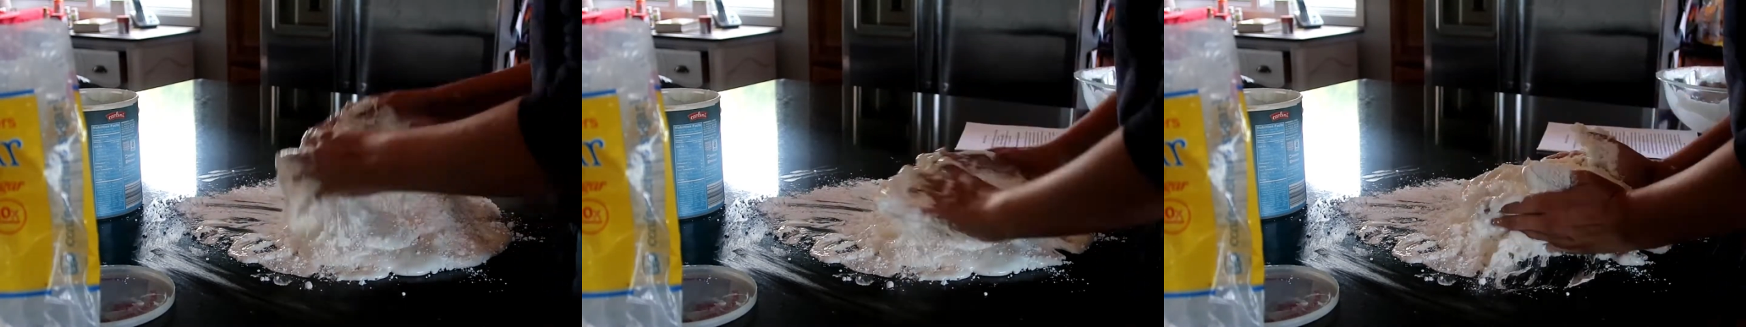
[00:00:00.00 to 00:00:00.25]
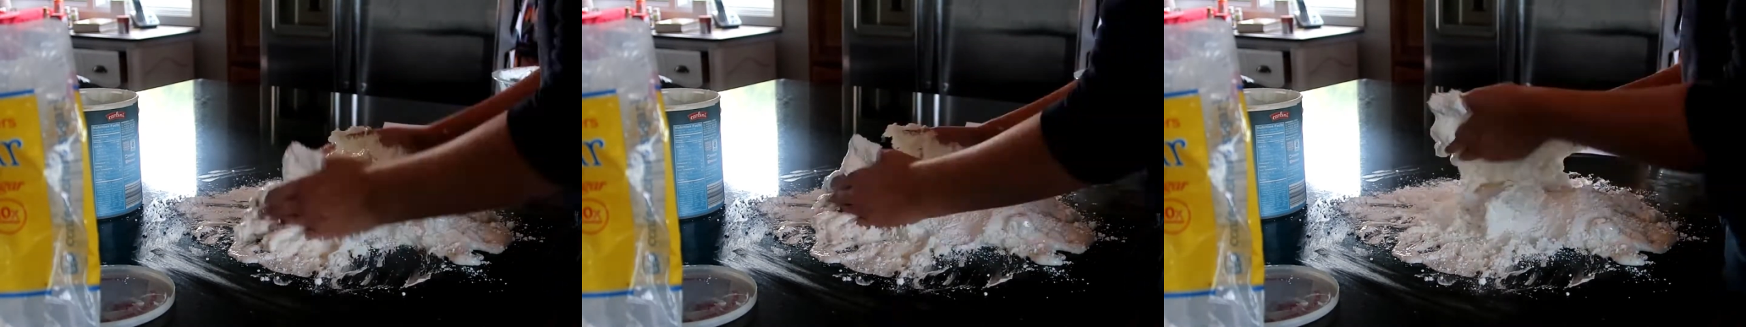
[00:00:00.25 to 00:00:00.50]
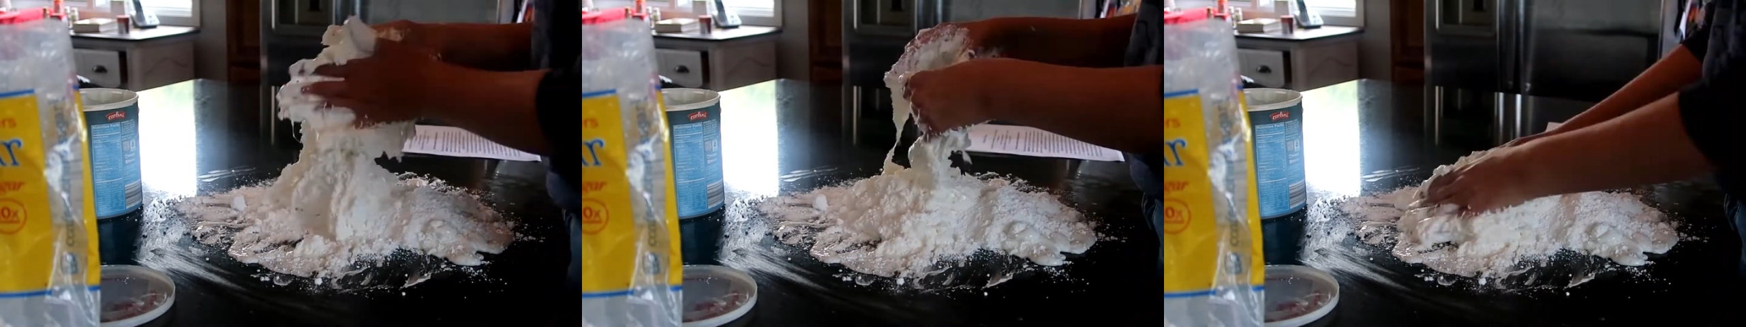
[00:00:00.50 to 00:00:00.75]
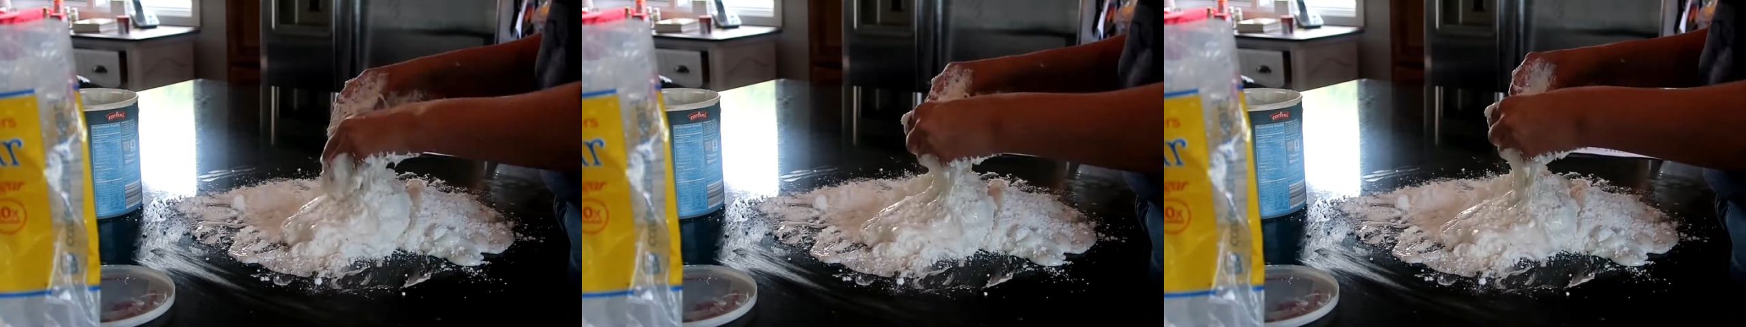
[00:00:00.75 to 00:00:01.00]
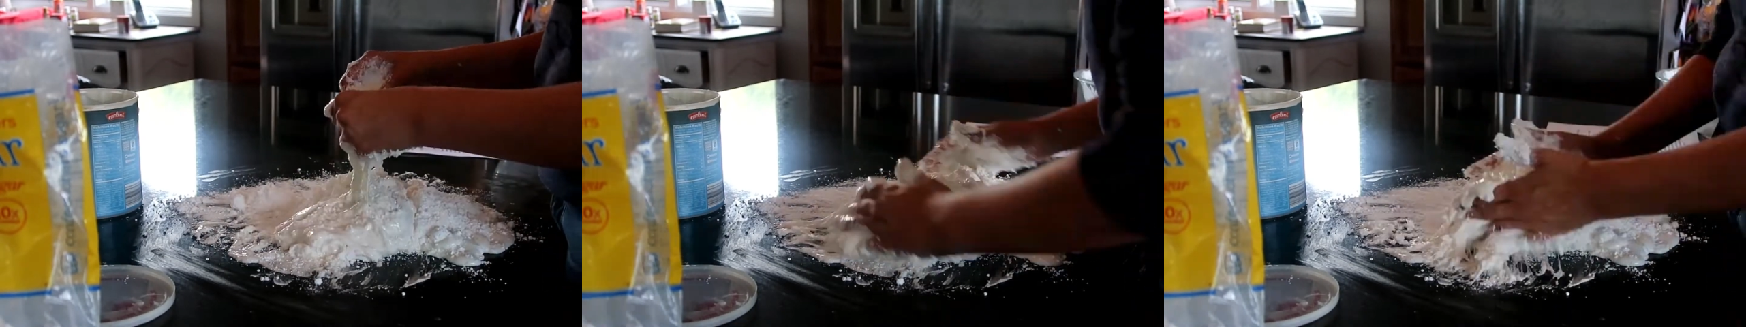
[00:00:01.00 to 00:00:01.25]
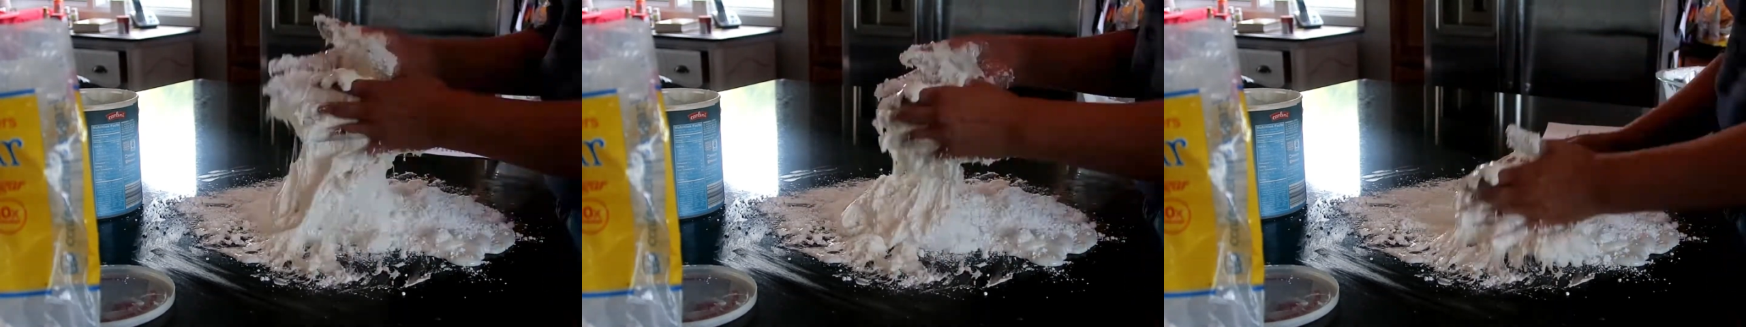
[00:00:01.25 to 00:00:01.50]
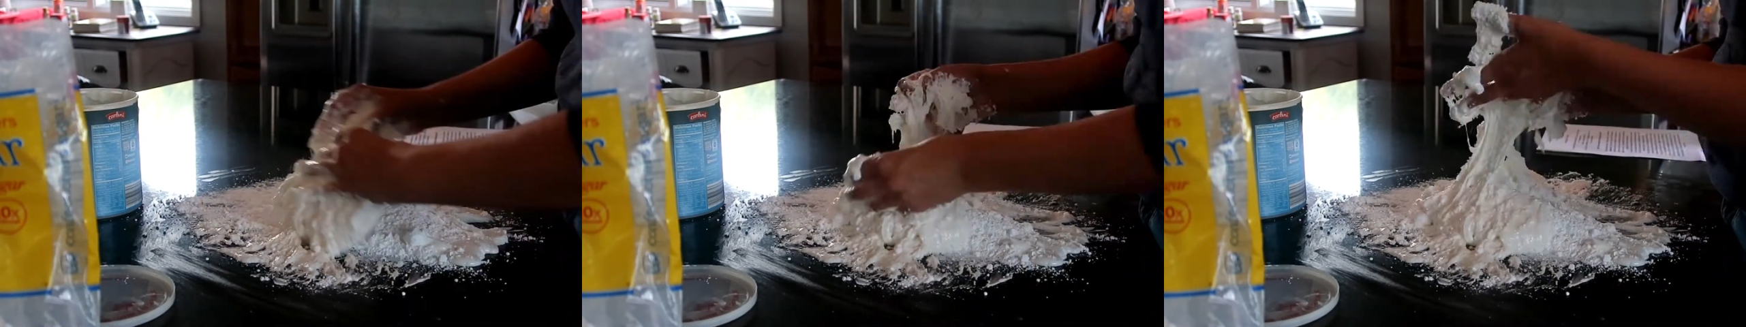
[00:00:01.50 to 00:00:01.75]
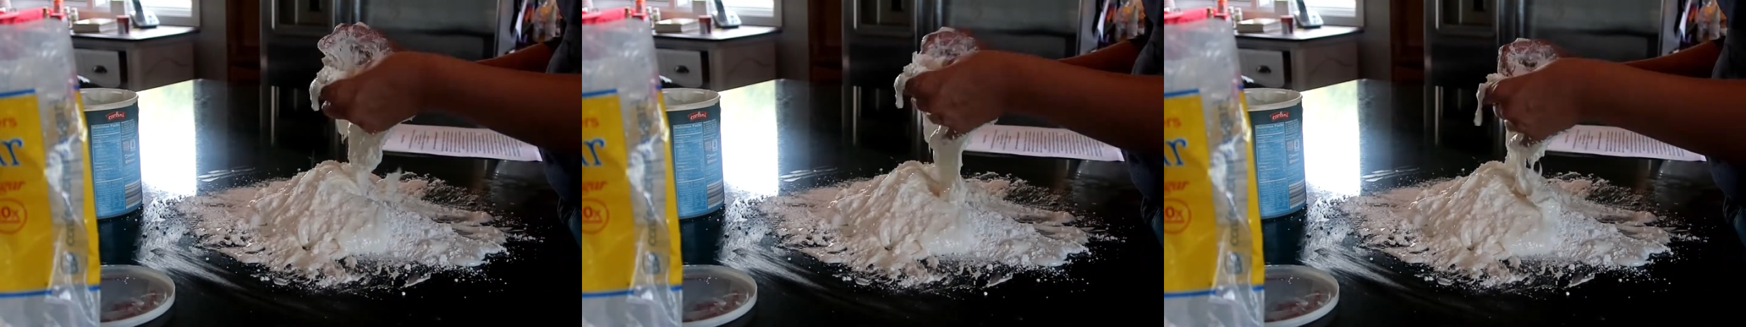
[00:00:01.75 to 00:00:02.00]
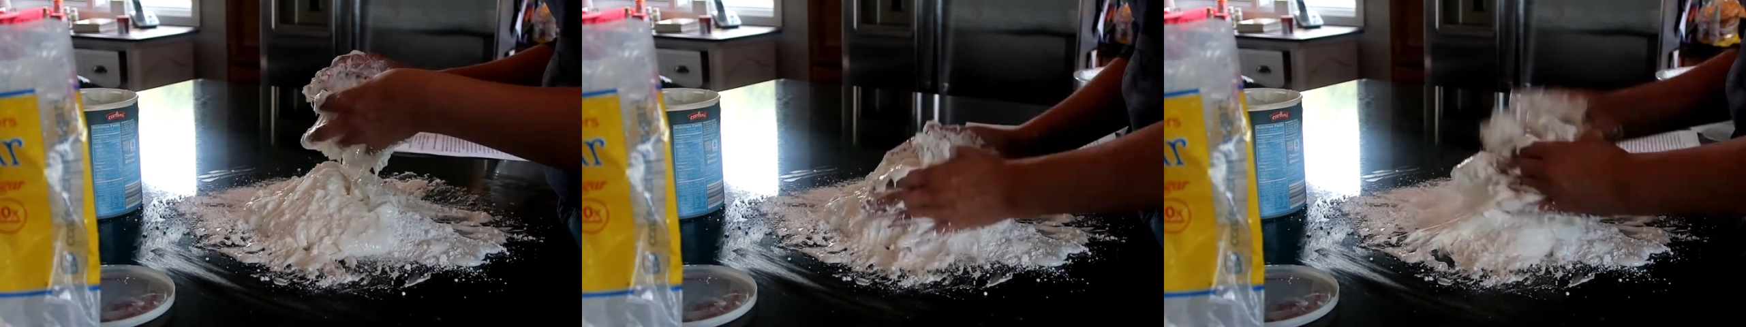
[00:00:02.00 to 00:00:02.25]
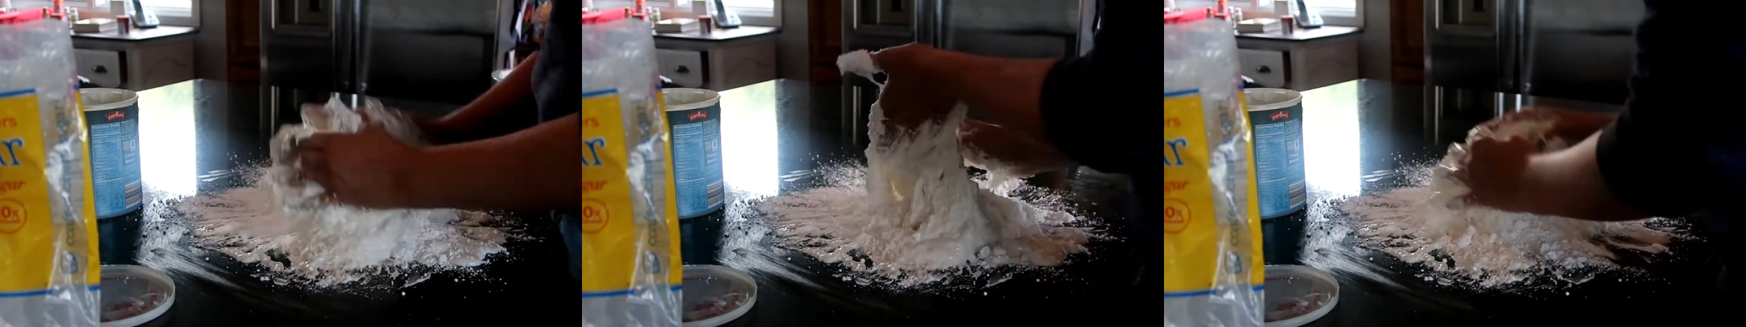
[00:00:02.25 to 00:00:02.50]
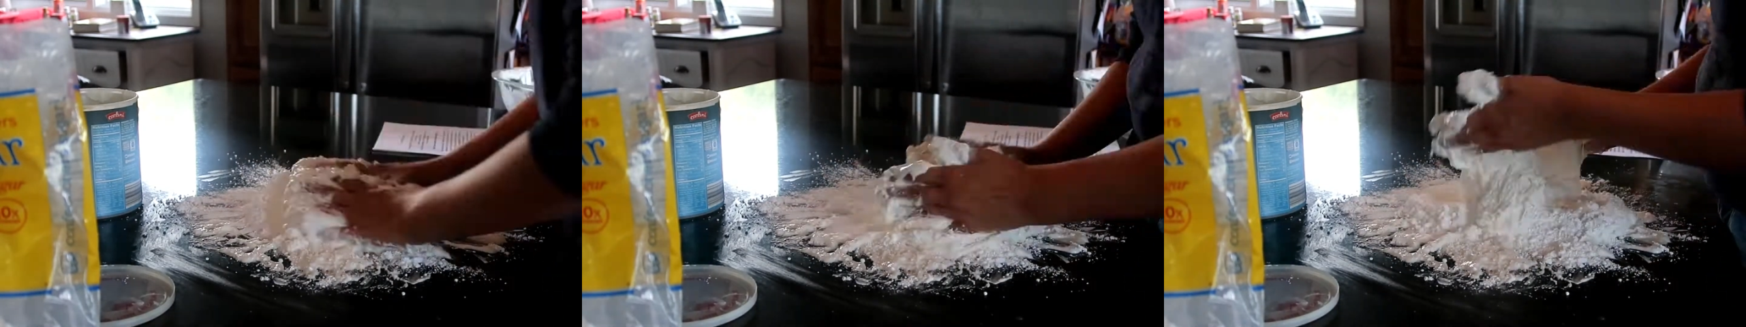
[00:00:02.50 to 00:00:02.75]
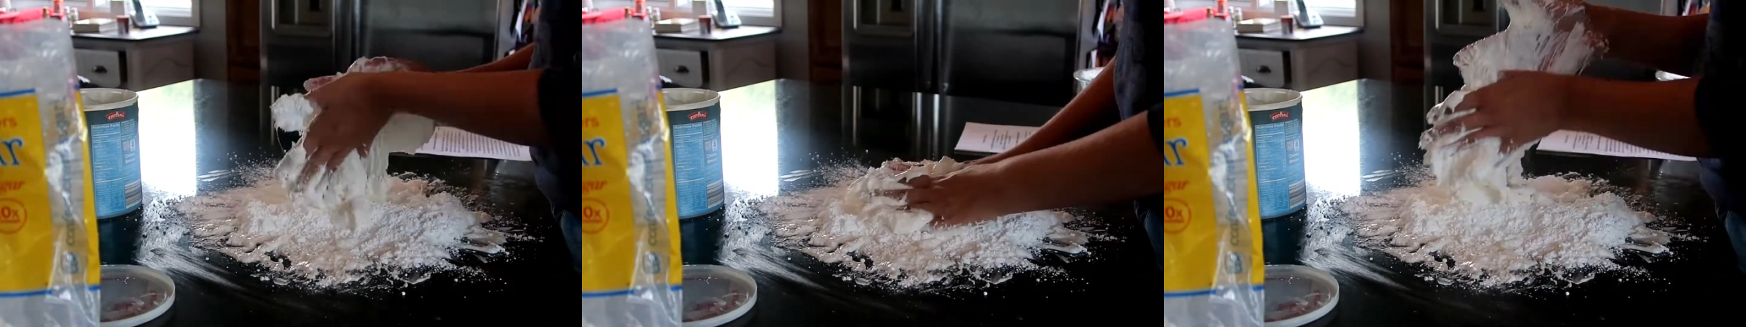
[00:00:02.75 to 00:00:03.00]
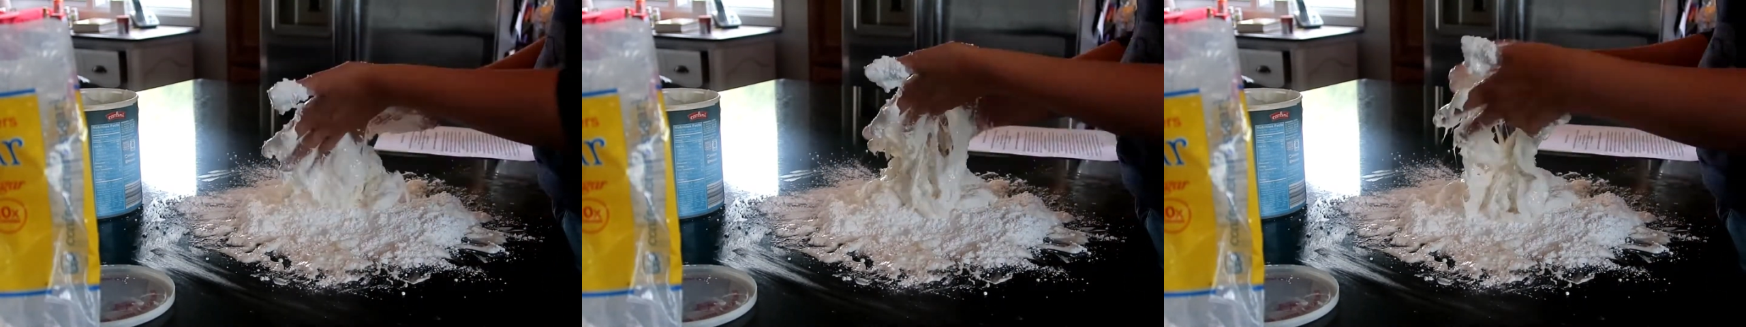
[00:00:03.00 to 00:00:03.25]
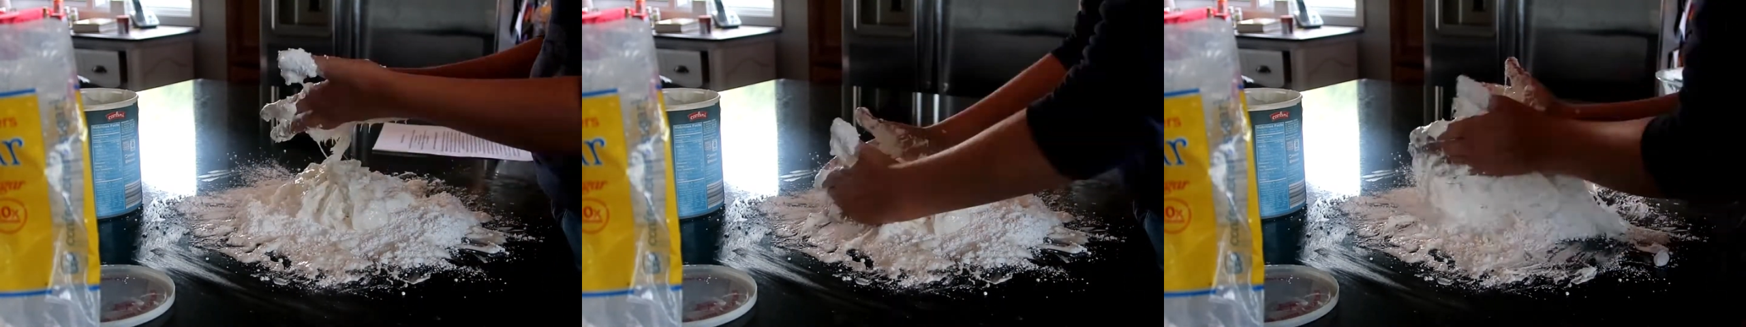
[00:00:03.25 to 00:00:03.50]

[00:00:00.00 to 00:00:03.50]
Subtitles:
[unreadable: no face in view]